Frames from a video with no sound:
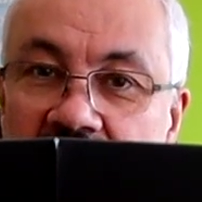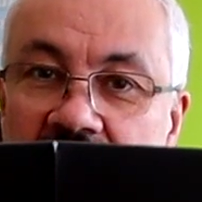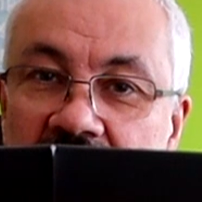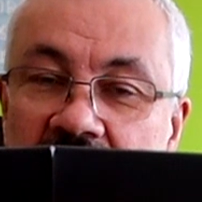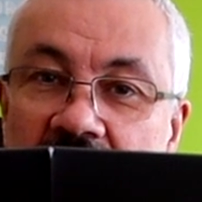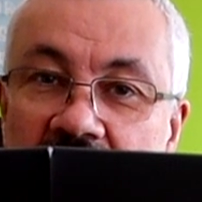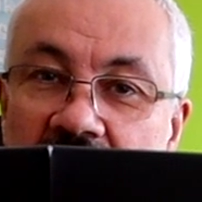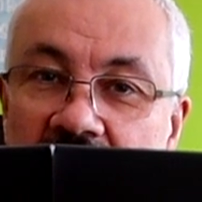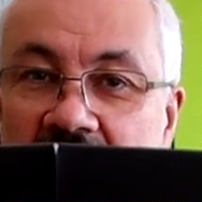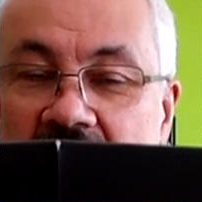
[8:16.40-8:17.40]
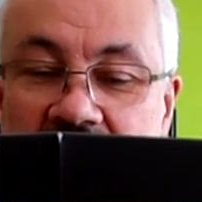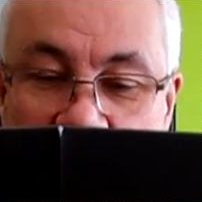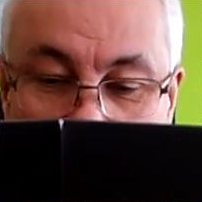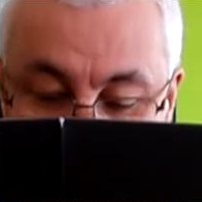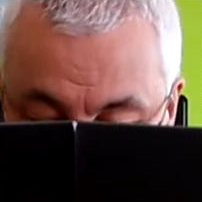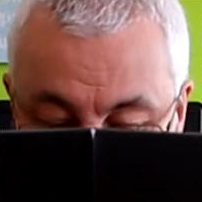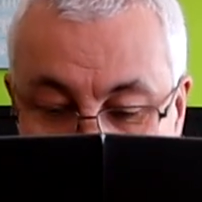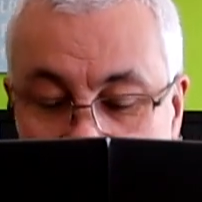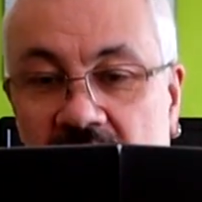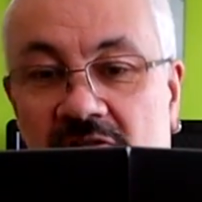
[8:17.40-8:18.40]
because Karen also
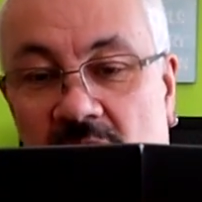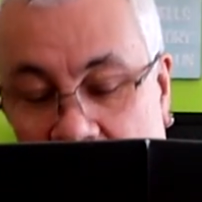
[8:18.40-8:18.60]
uses the